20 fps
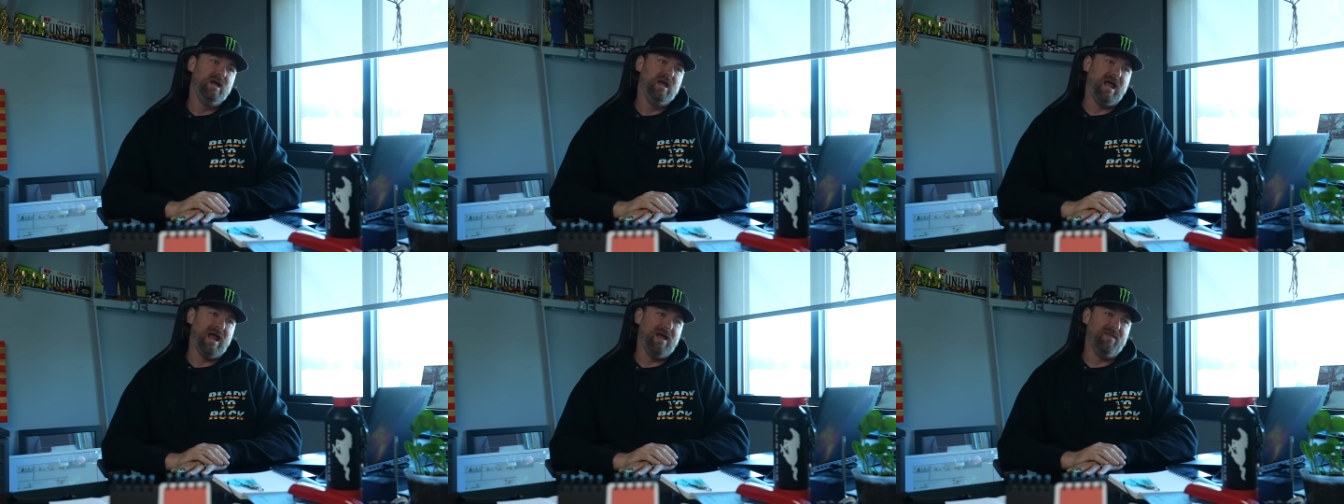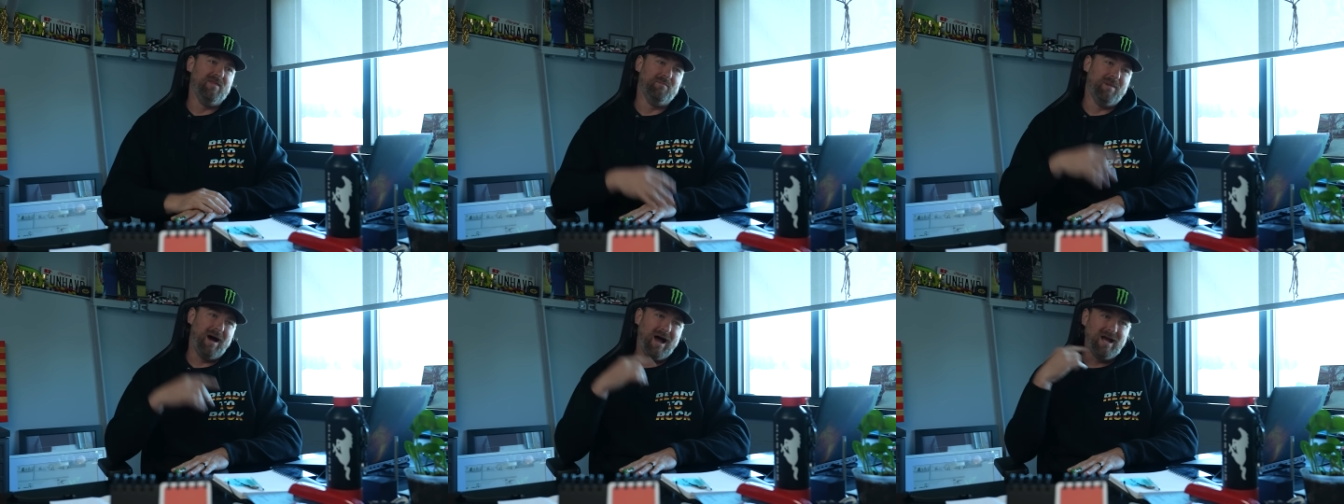
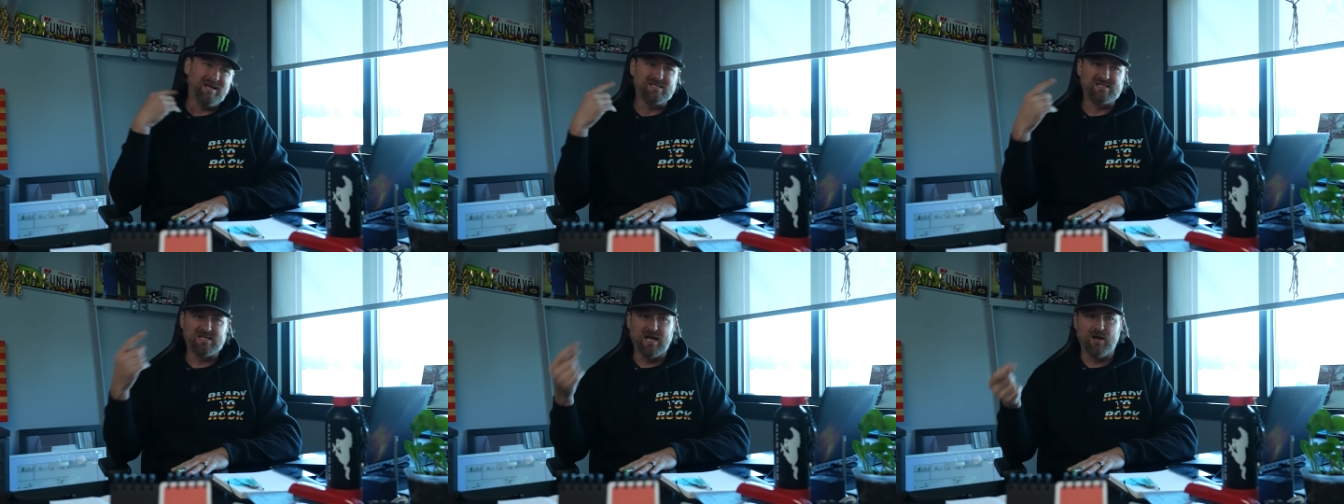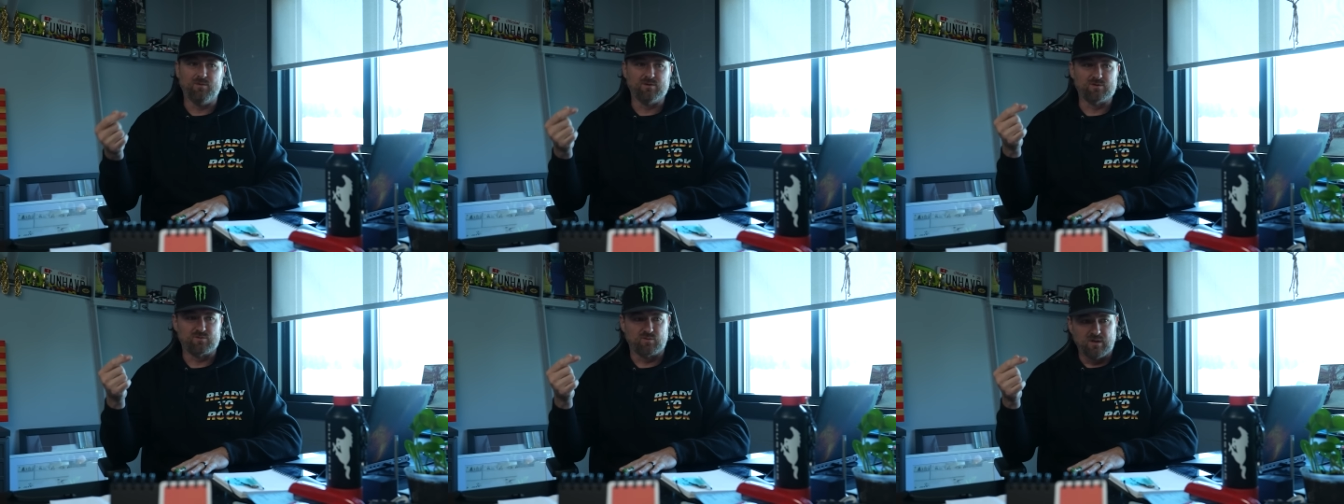and the
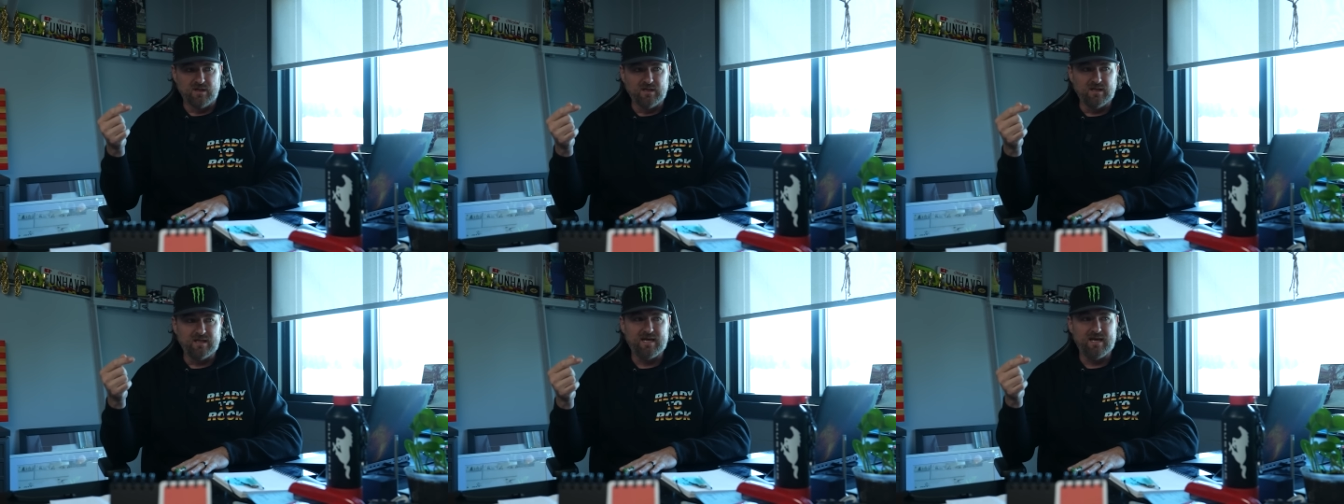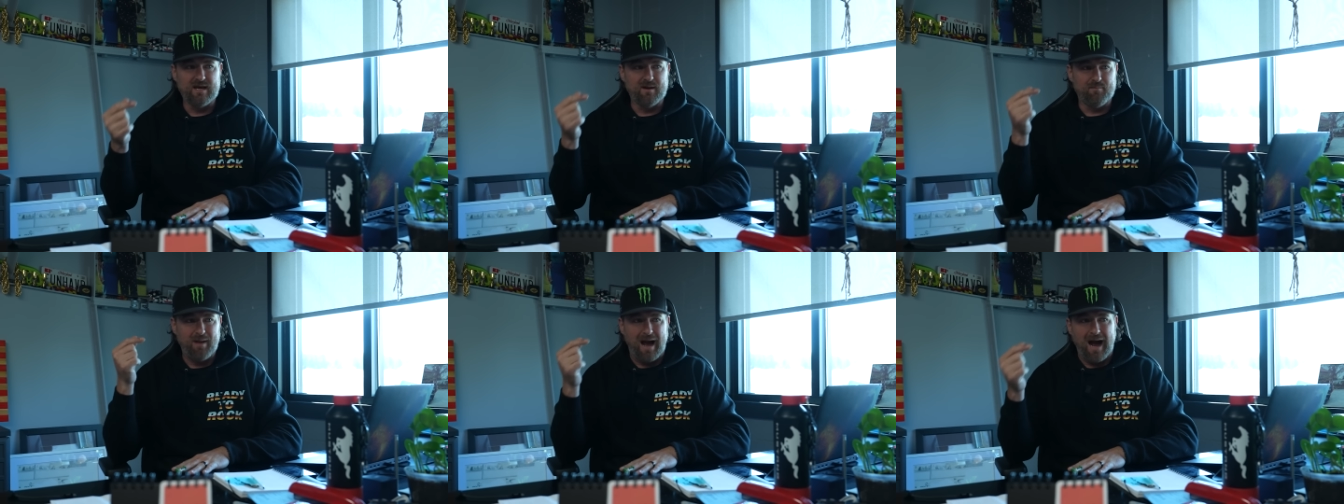mindset was
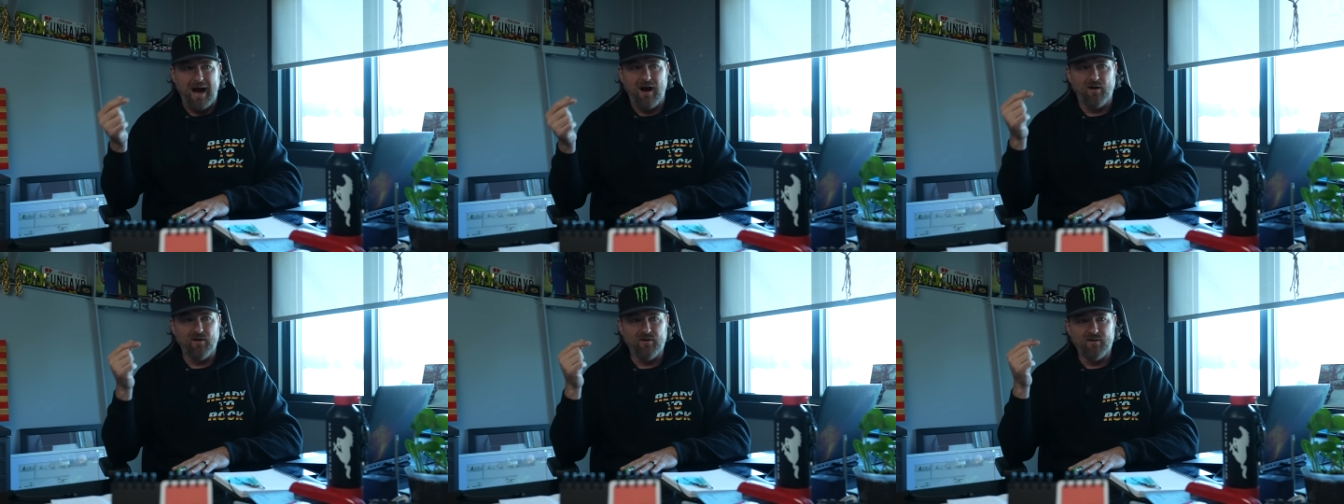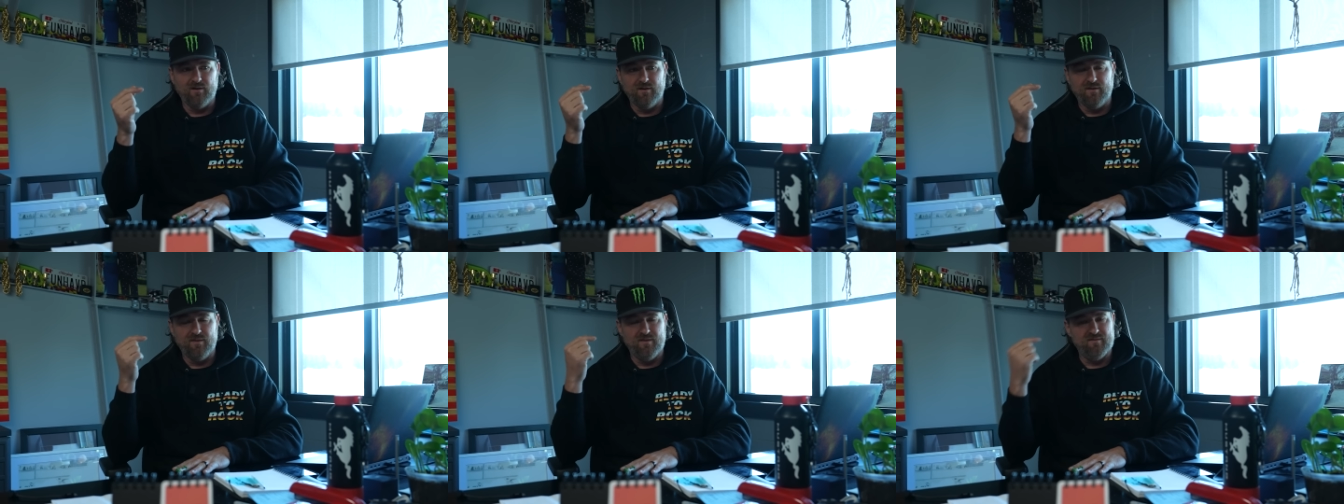really about
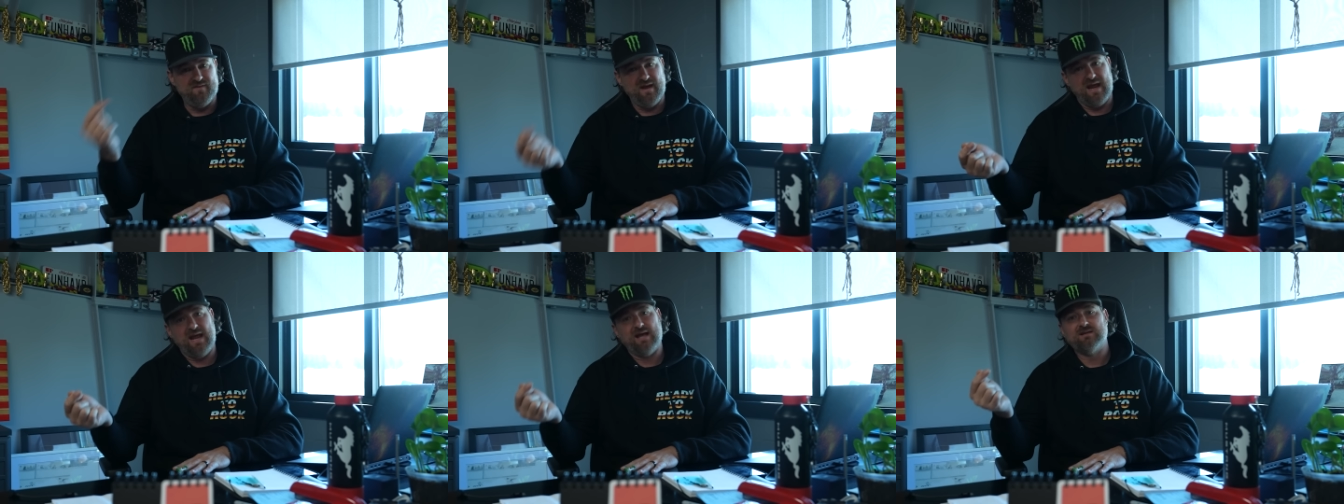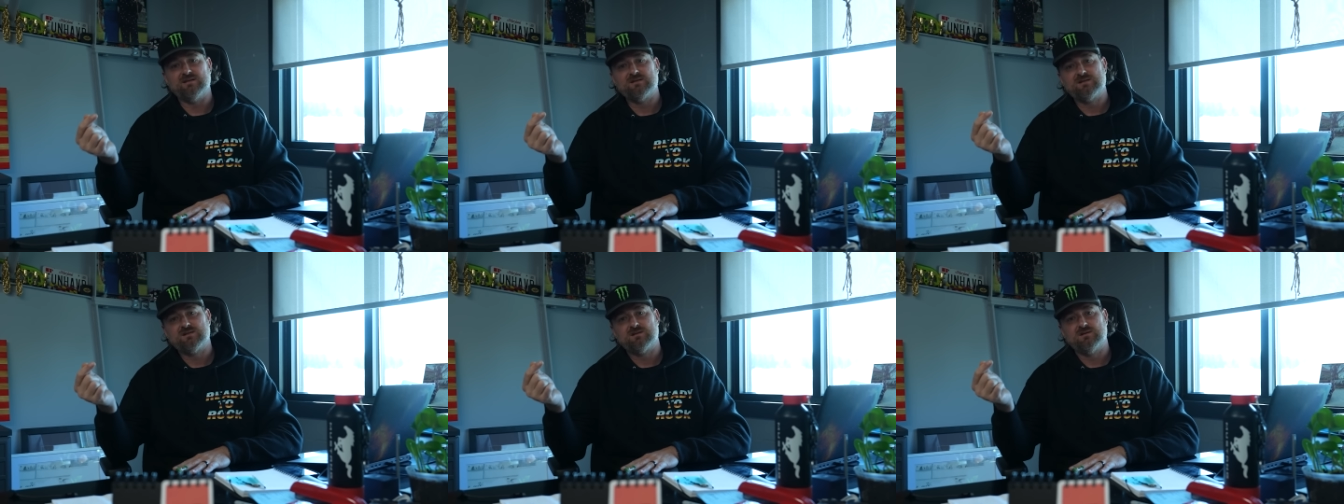the
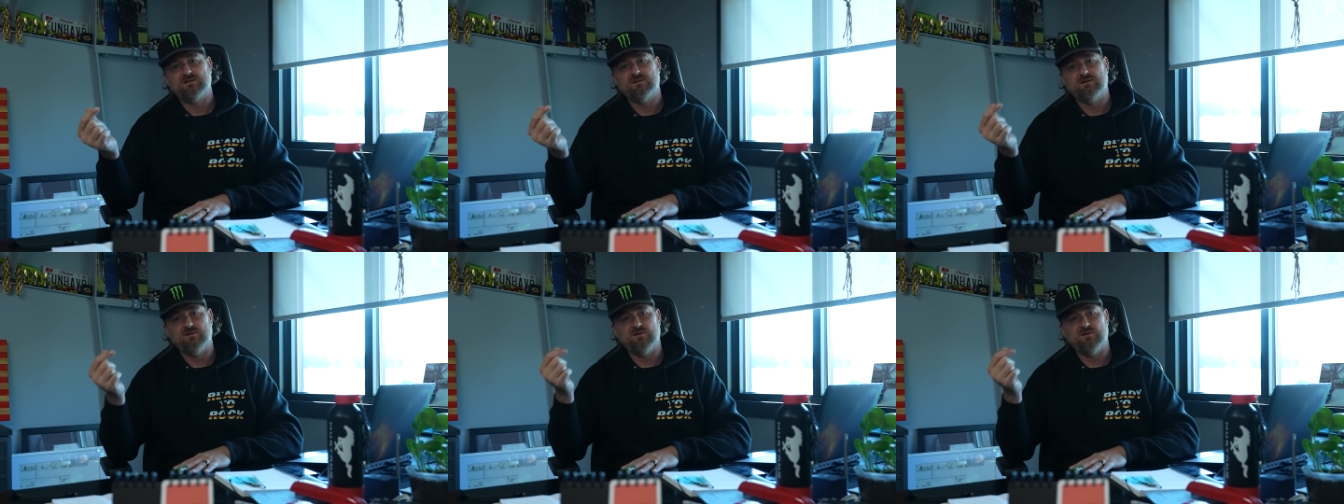fans.